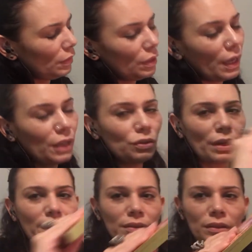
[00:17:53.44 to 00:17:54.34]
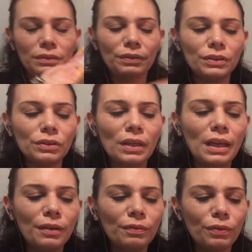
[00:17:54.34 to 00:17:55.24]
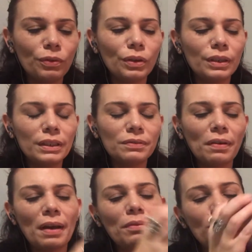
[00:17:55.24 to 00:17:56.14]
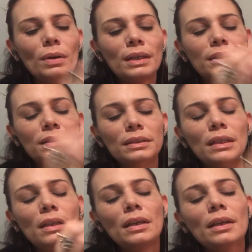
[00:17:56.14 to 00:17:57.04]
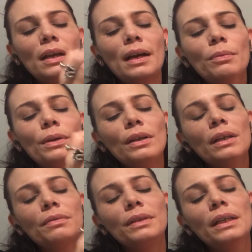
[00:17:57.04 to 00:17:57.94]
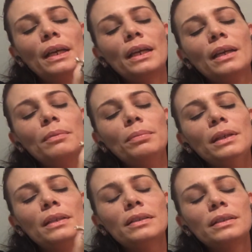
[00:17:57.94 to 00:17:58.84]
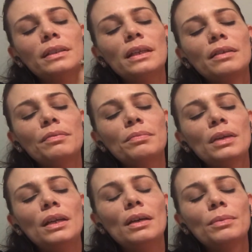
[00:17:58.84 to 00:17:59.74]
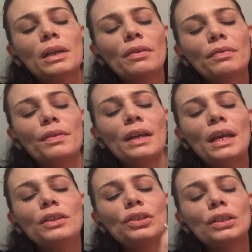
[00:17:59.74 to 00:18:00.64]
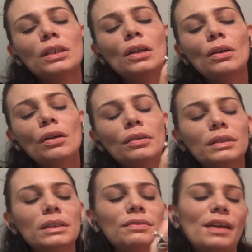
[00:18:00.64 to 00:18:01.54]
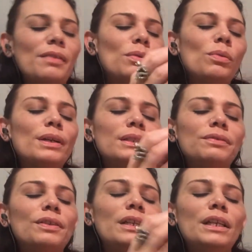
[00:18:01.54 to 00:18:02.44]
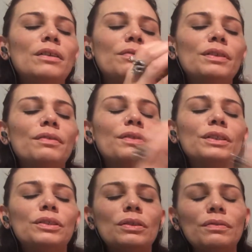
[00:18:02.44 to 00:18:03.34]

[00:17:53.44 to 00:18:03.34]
angel answers first, okay, for this 5 of Wands. God, with your love and light, please give me clarification on this 5 of Wands for Leo from the 1st to the